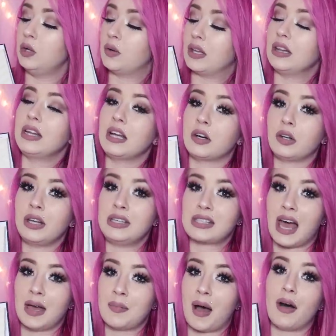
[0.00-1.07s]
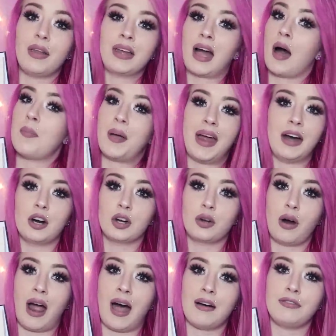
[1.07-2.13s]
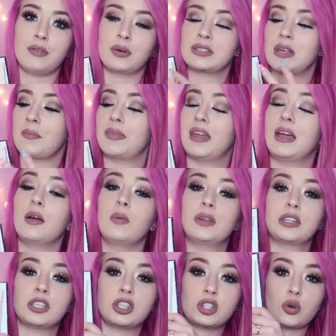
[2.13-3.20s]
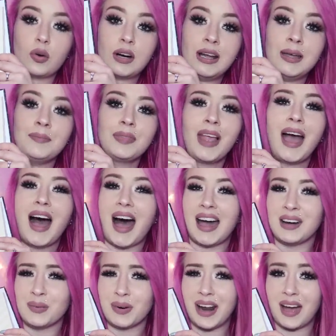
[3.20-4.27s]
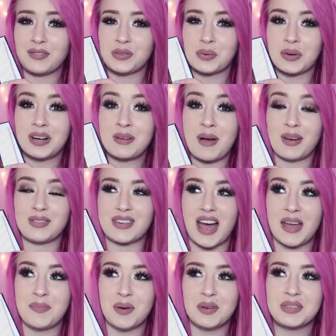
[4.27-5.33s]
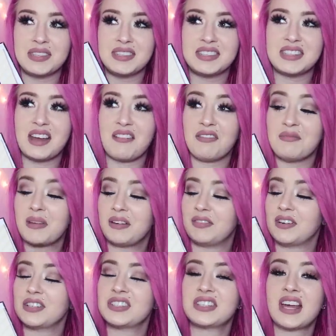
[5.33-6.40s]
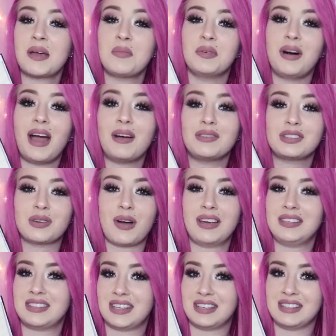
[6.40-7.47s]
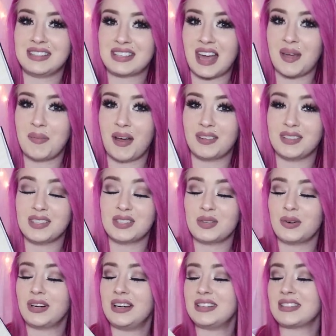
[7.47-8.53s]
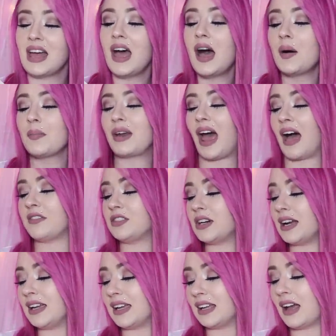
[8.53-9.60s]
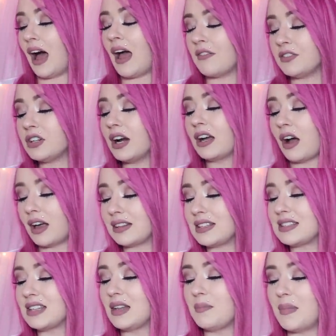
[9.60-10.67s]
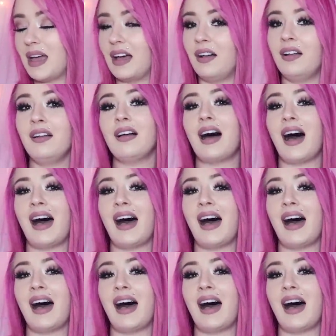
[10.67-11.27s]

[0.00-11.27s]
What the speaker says: You can literally type out like a paragraph or something with the story. I don't want to have to worry about typos and stuff my first time around, so I didn't type out the stories. But after I got this in the mail,